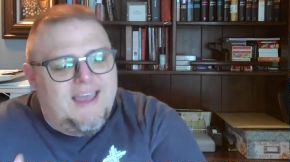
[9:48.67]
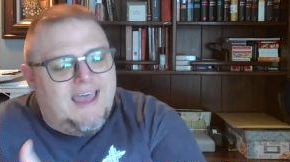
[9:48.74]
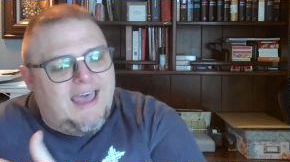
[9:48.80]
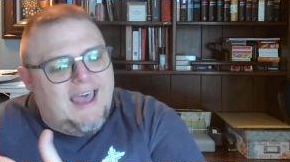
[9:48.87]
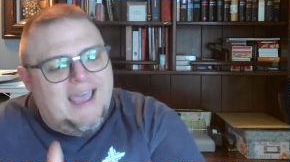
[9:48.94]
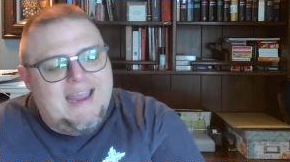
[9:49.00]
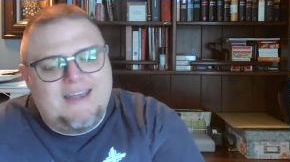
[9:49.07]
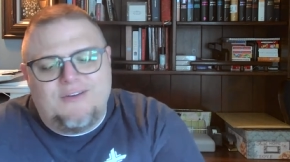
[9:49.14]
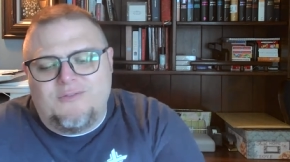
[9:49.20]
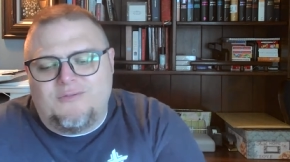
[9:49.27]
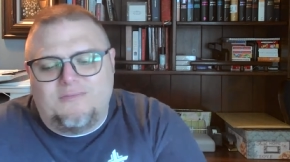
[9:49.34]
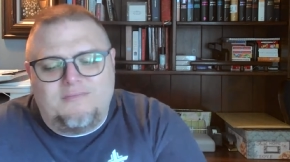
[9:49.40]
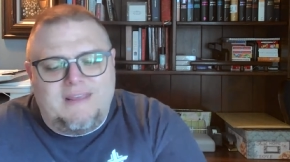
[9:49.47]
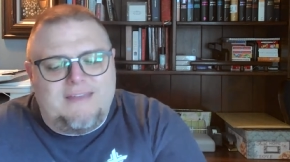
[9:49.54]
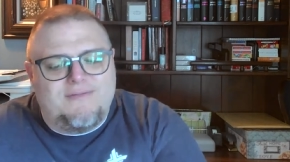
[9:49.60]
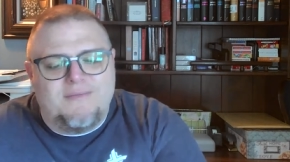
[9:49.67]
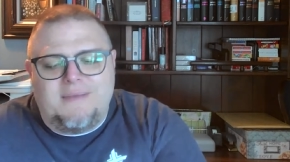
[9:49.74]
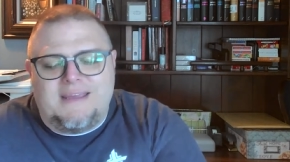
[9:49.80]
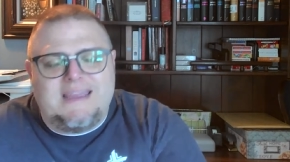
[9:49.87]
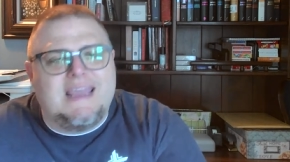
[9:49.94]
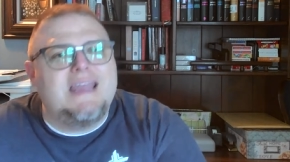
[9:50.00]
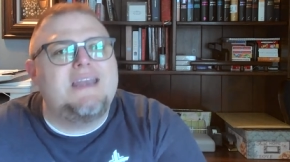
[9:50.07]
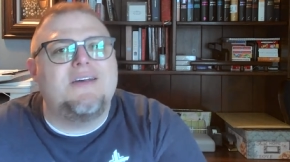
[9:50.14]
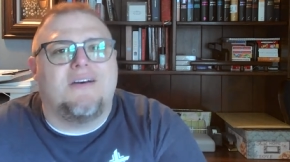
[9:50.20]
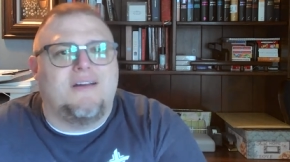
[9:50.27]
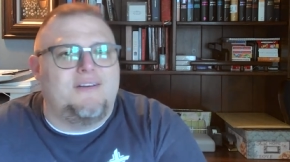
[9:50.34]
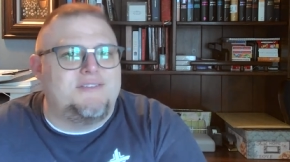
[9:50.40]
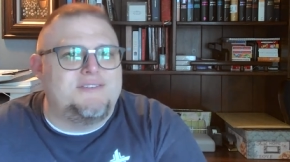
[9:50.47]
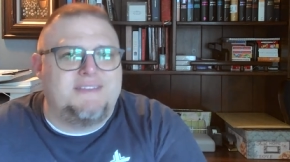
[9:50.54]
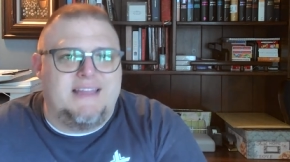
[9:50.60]
I don't even begin to
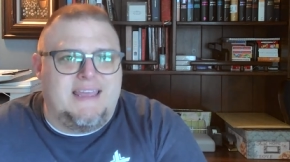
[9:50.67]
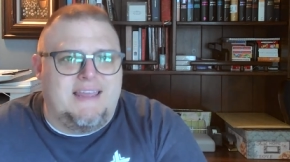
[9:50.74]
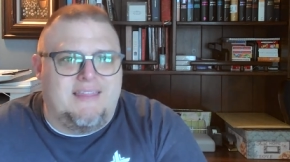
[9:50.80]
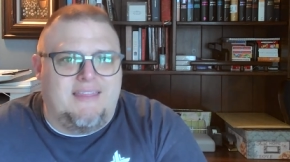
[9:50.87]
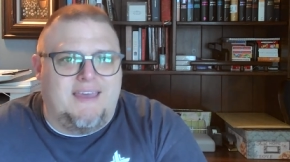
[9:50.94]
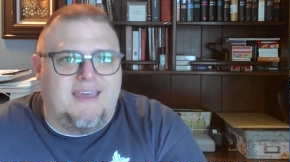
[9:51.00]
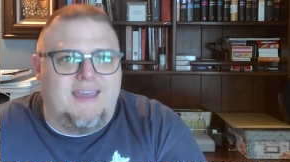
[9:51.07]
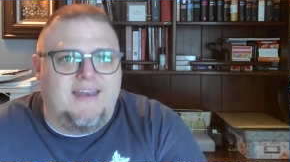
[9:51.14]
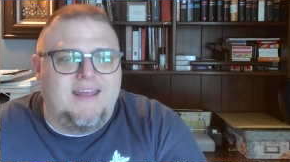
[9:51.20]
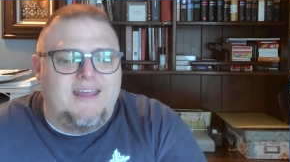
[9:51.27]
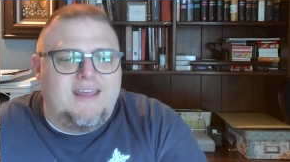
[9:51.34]
understand that.